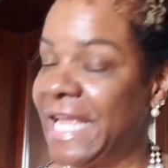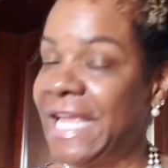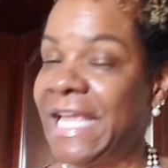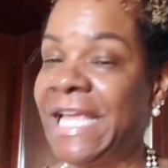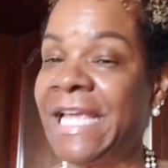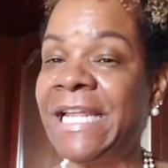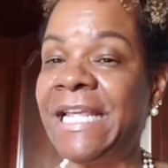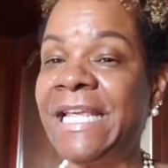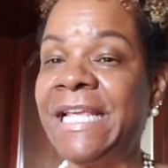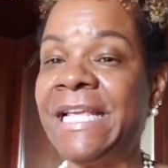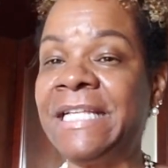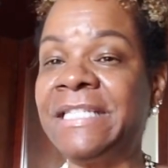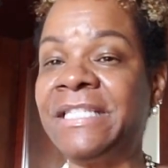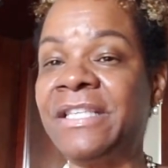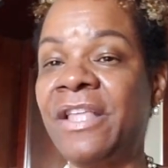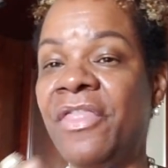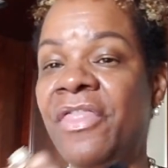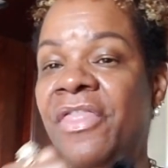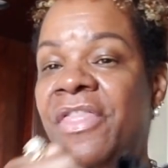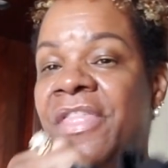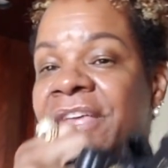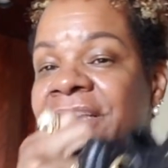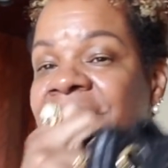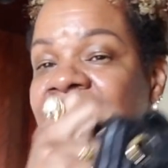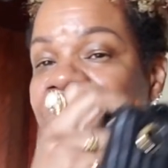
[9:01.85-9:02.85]
It is
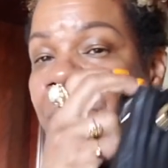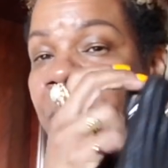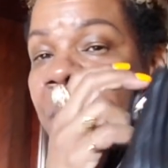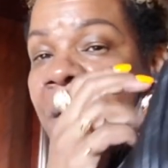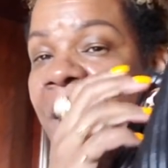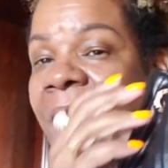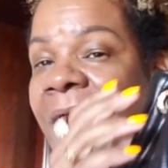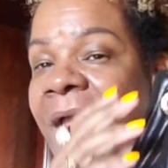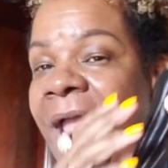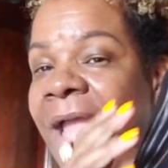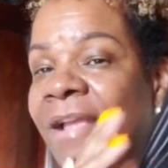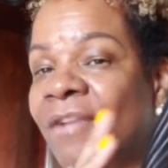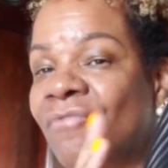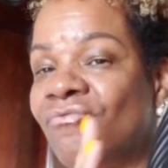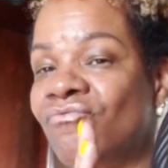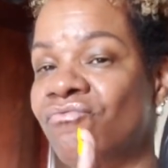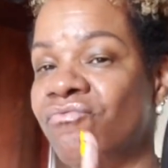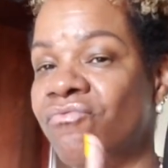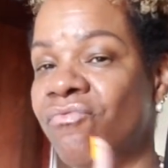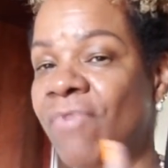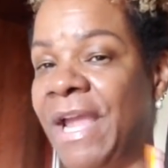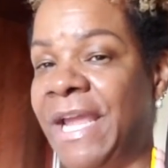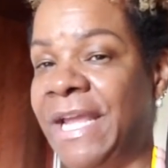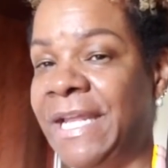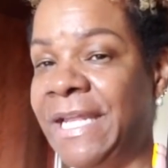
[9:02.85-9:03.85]
this bag
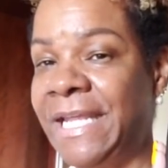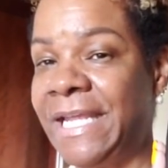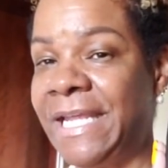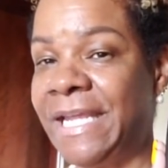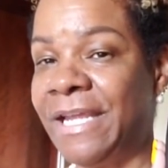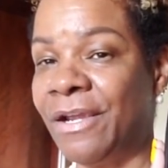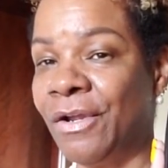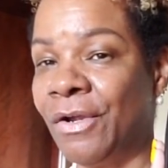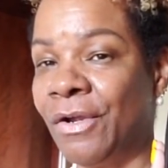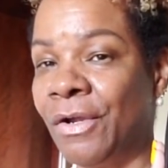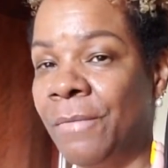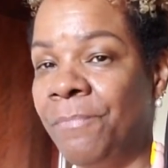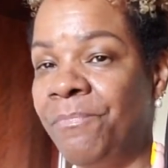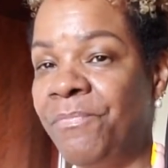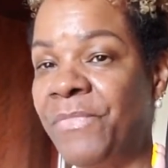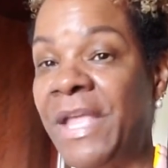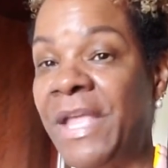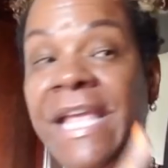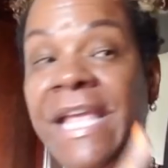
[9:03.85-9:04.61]
right here.